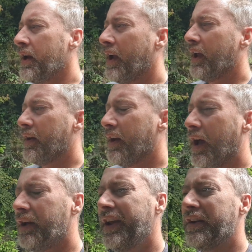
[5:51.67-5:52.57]
And
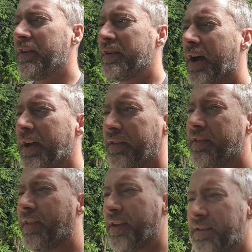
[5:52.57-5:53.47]
I'll get into the diet
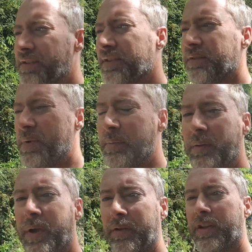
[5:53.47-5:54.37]
thing maybe
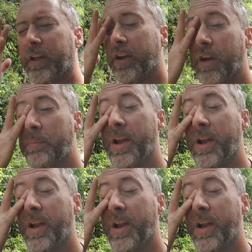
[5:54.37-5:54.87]
a bit later.